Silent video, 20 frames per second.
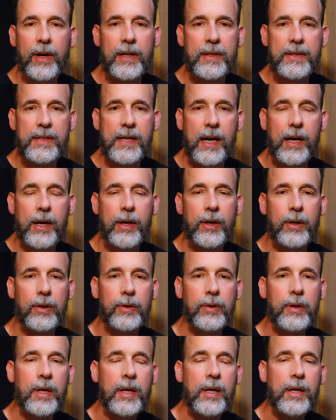
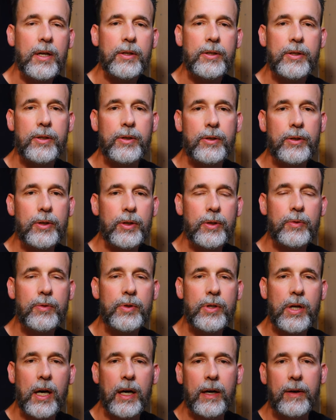Ontario to
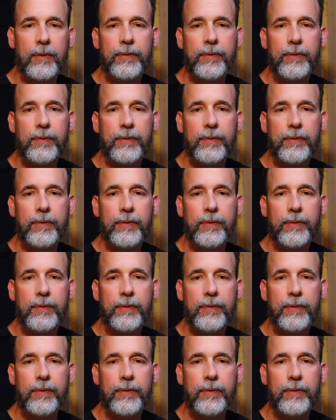Utah,